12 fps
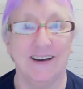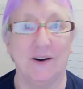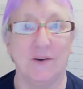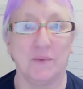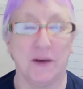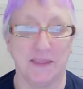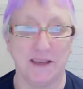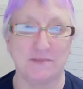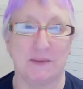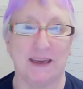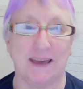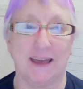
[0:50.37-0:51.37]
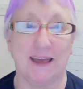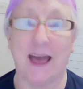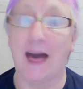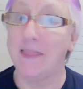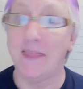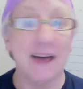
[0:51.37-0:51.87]
when they're speaking.
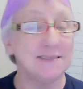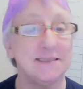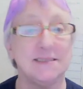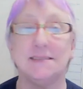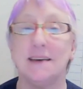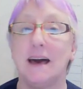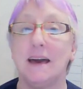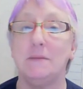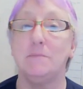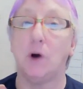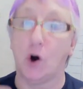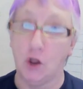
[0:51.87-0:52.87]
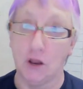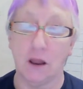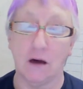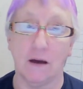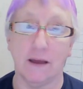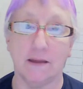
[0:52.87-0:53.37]
And that's the same
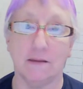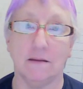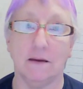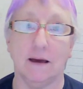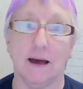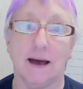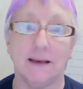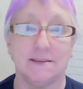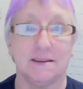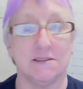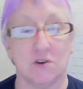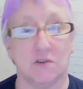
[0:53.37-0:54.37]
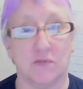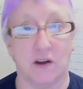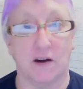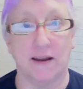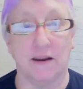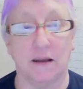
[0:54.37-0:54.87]
online as it is
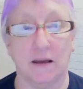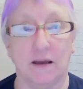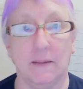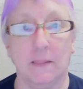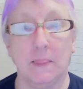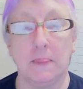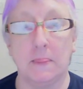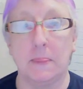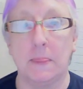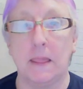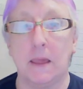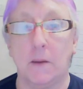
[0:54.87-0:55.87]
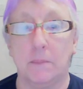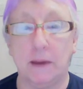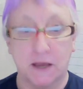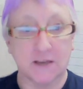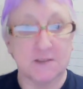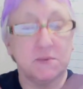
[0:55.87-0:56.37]
offline.
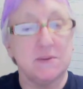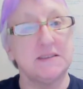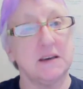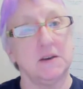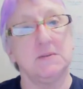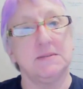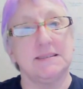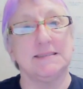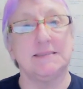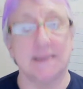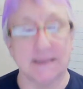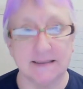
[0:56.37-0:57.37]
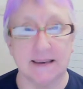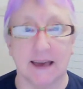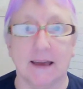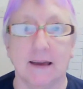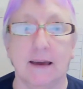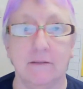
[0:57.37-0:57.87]
Because we're so used to
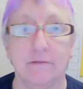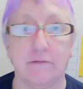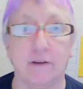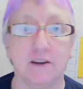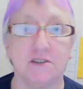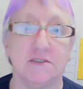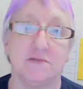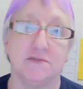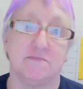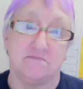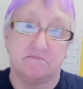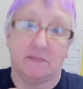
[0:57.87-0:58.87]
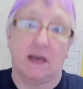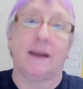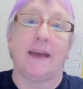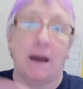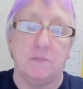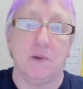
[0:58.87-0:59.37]
sitting in front of a
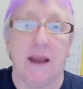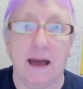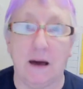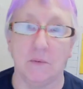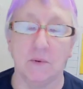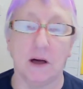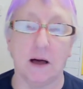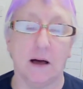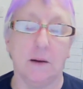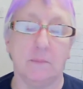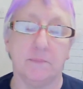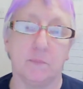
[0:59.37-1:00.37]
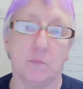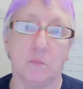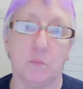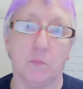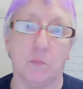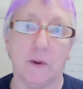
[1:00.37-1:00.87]
camera now,
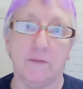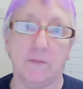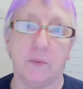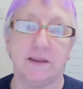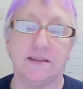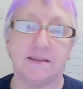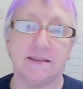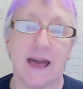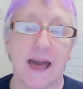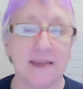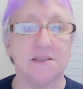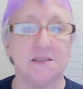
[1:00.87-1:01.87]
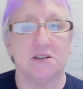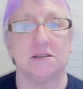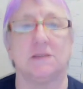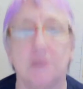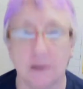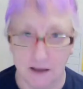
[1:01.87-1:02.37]
we tend to
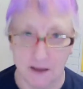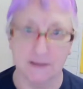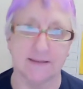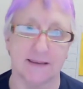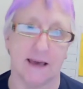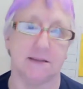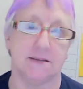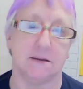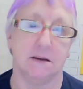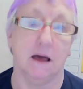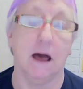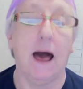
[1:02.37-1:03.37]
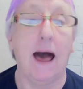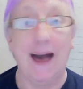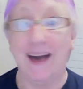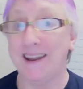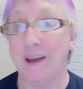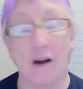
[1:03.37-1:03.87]
just sit.
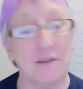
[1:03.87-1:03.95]
And I've